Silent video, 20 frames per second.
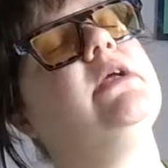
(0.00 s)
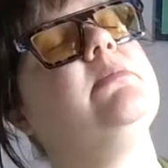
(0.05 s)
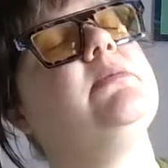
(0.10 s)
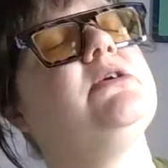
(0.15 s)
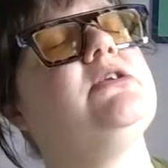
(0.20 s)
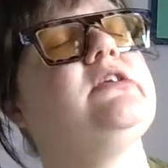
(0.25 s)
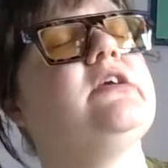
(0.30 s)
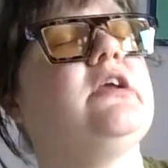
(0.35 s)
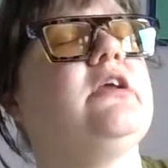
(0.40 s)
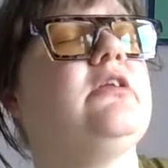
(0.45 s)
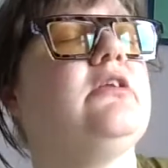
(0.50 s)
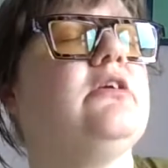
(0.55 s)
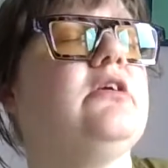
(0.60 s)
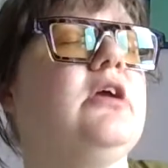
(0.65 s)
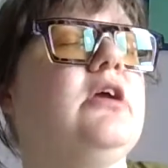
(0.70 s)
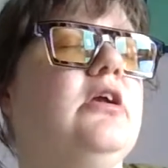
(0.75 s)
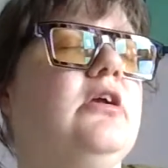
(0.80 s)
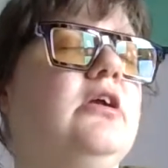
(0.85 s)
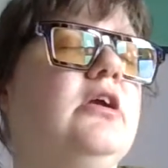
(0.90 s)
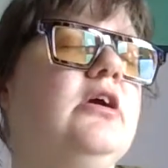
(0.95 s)
particular
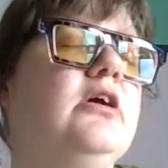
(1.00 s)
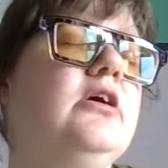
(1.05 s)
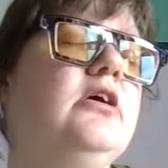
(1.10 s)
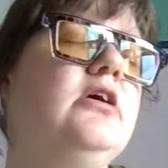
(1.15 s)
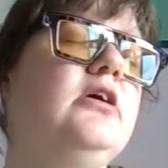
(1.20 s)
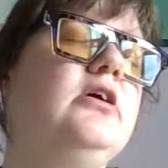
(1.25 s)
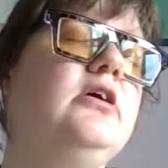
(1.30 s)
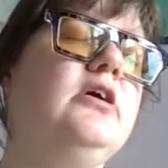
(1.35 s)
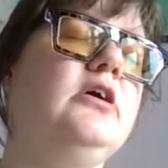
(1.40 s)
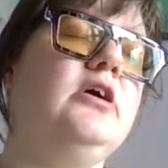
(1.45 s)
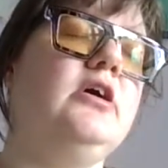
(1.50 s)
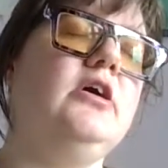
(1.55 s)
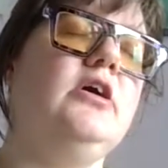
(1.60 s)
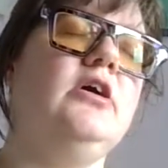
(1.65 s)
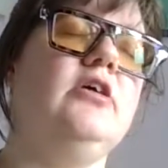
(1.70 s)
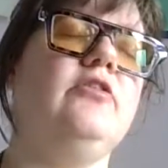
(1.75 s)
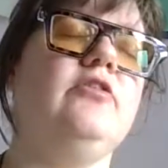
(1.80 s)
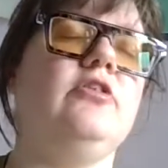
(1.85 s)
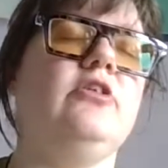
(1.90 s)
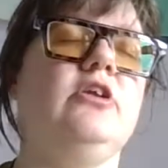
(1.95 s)
area,
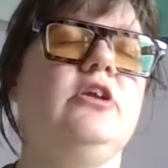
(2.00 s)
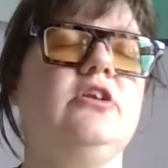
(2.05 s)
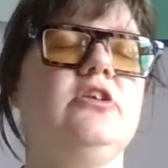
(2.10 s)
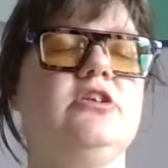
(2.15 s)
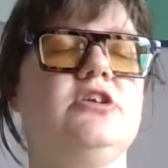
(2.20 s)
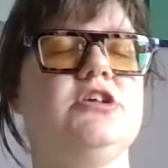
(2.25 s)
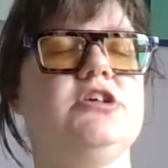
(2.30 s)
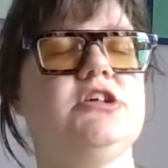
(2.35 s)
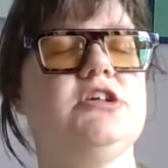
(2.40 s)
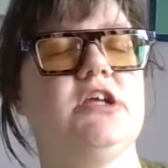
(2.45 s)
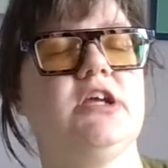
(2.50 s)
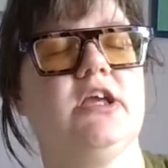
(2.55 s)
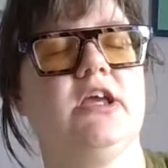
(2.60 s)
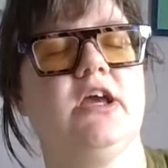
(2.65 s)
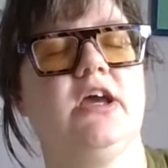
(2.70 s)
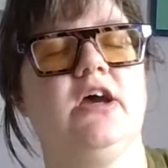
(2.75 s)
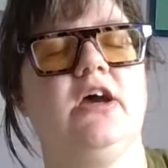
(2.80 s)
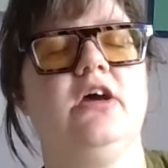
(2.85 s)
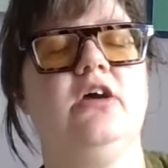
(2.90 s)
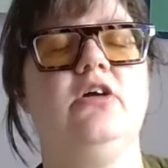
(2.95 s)
if you need to shake it
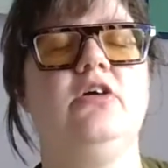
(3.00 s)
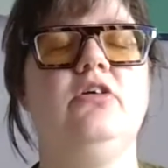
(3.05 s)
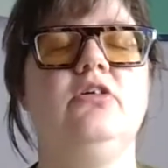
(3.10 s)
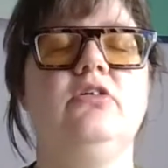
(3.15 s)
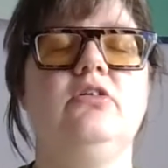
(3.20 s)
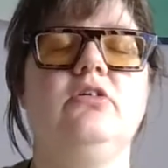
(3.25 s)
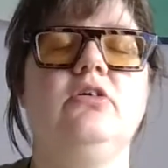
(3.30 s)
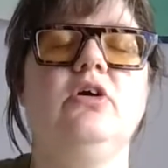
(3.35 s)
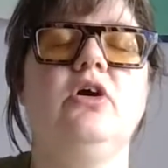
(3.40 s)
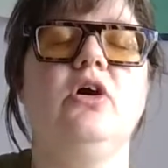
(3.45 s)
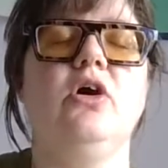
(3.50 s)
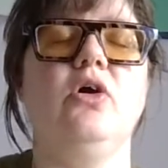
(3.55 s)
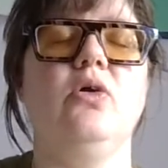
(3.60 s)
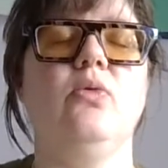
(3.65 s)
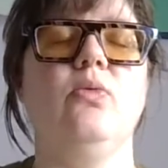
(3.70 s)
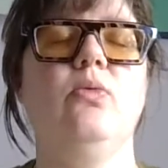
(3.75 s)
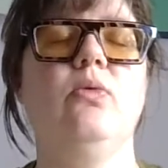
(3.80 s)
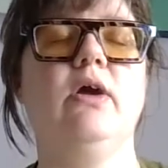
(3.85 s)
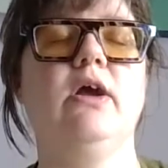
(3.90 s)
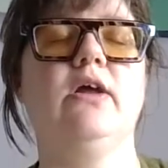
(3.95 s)
out,
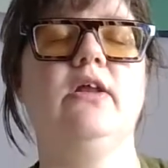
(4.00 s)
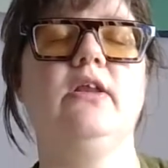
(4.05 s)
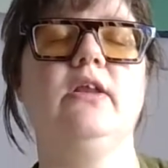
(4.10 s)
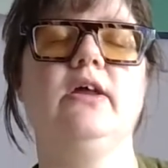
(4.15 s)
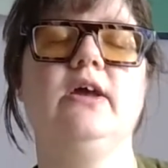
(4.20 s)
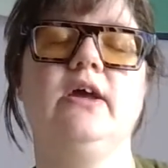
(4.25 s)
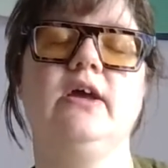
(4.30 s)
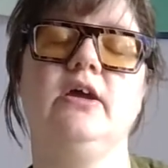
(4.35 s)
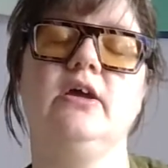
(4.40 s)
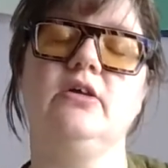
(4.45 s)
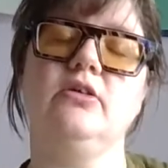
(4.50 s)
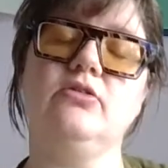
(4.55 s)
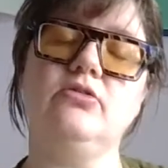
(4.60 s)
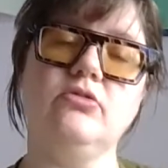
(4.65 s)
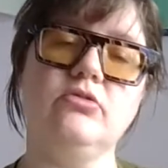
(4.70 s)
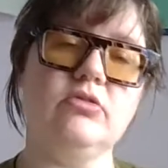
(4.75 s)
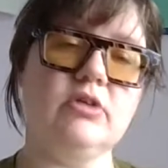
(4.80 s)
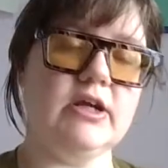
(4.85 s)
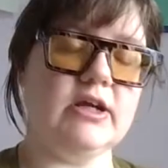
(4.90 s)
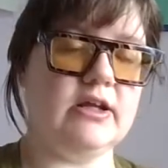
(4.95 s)
wiggle it,
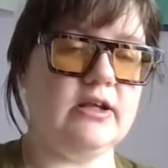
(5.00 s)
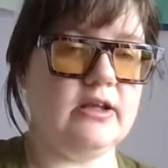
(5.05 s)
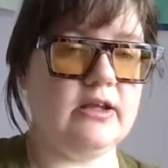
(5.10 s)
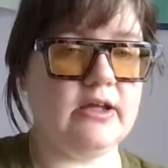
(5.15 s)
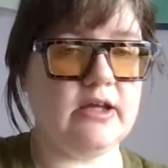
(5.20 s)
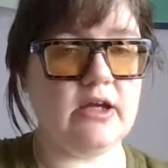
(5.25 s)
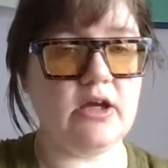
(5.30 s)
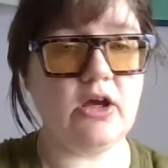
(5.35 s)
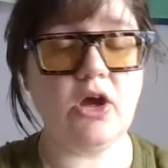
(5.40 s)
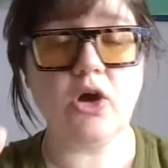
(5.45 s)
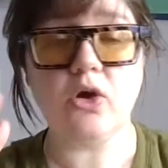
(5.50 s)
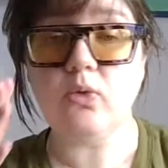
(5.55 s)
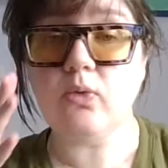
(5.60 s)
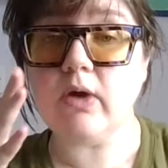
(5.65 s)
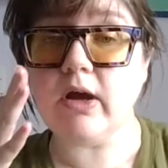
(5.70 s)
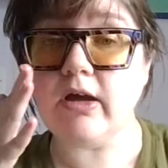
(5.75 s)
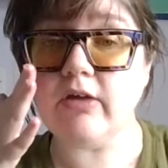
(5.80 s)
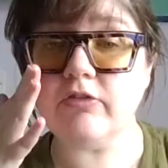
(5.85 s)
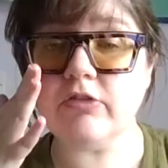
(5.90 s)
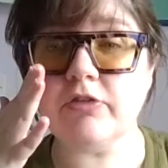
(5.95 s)
wriggle it,
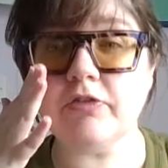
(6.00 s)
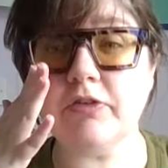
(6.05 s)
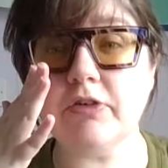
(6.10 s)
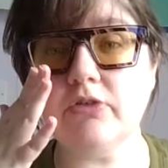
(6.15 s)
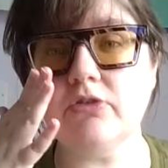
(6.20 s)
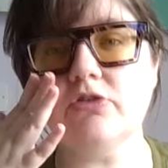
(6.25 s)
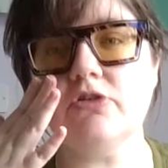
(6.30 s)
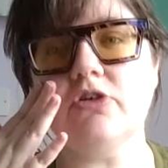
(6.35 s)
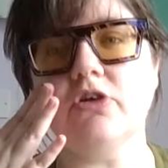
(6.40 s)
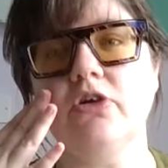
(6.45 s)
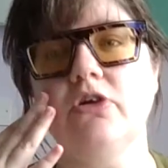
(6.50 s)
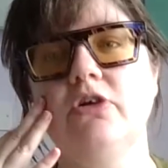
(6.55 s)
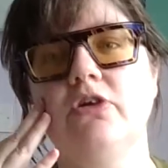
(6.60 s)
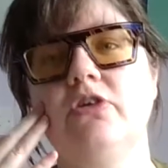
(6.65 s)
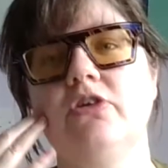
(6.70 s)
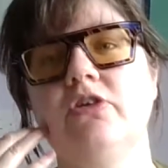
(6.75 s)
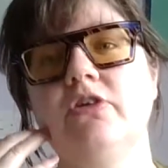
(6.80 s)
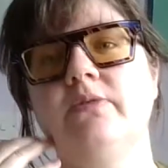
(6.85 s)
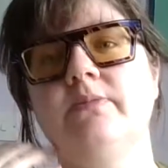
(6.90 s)
whatever feels good.